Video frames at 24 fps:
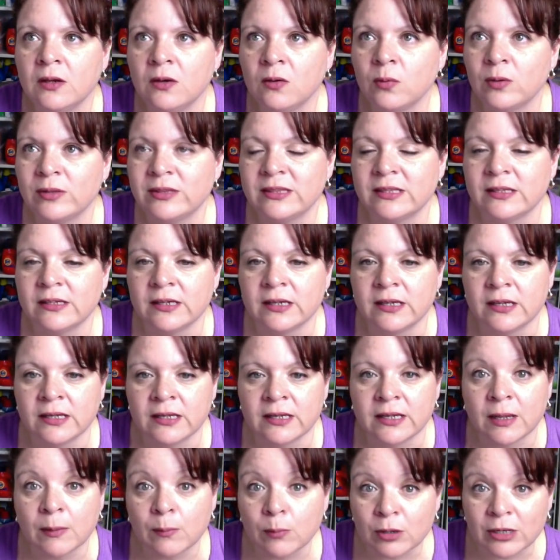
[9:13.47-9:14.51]
with the
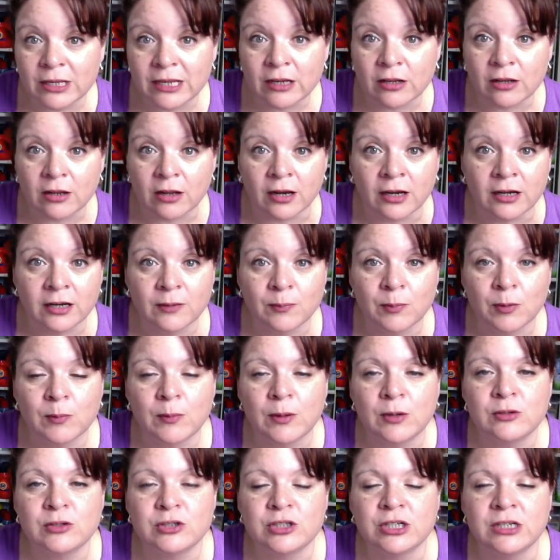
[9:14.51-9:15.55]
Kimberly Clark
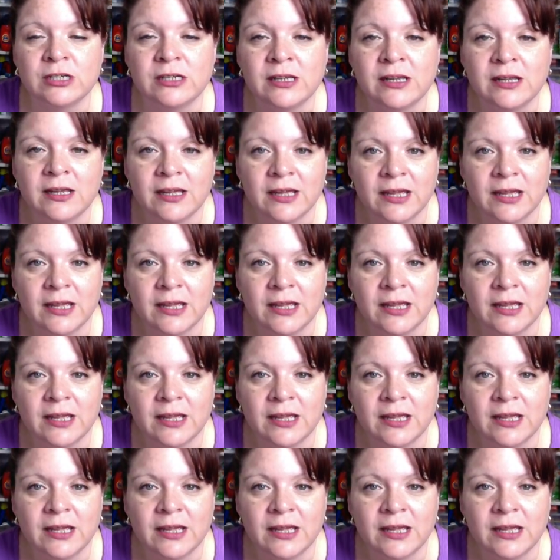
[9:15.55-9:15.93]
promotion.